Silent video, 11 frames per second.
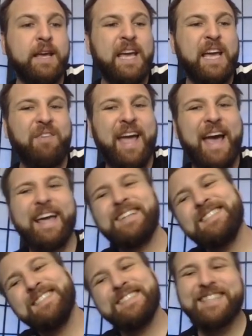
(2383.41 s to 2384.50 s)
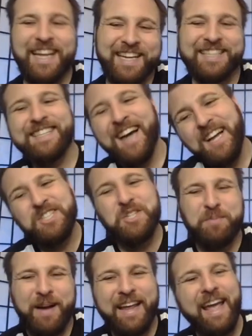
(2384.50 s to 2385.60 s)
If I had like gun to
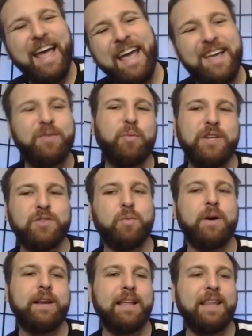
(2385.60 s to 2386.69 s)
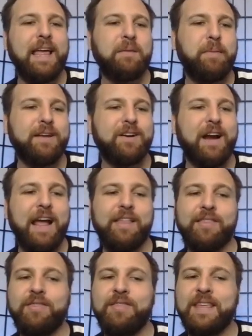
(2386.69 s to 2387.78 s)
my head which one I like better, I
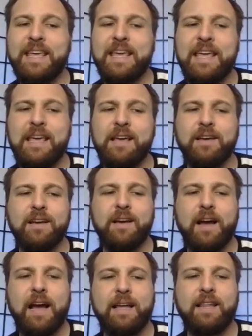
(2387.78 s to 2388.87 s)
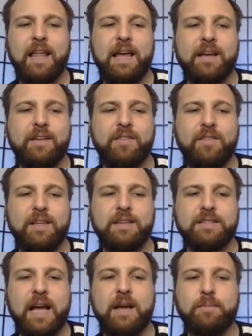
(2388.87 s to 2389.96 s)
think I like these
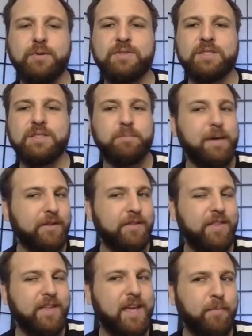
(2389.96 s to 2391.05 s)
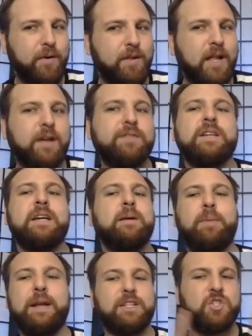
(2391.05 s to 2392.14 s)
Hayabusas better than the Kenpo gloves,
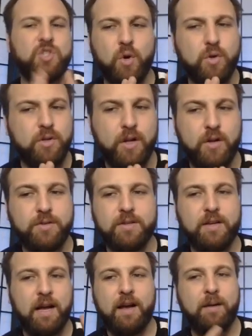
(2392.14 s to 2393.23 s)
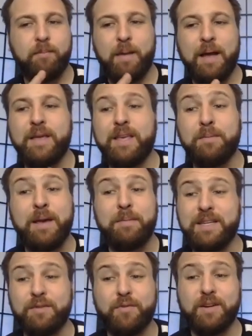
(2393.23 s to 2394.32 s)
but it's so close. Uh, my opinion may be
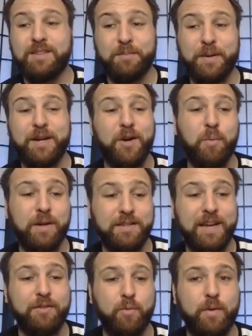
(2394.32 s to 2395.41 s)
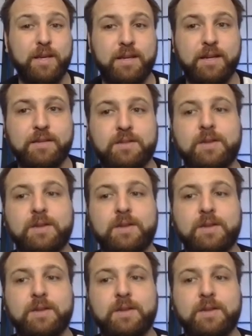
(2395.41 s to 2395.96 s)
different depending on what day of the week it is.